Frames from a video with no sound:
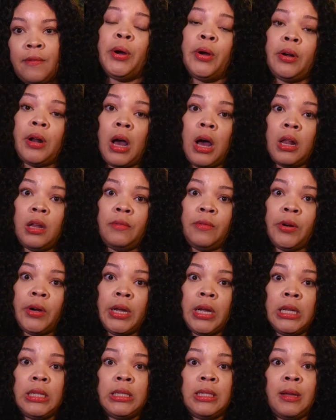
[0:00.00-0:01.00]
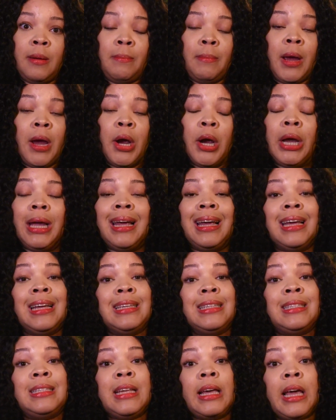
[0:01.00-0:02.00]
Bird Oliver ends up marrying
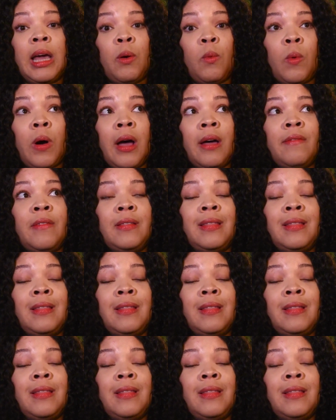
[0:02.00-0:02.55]
his second wife,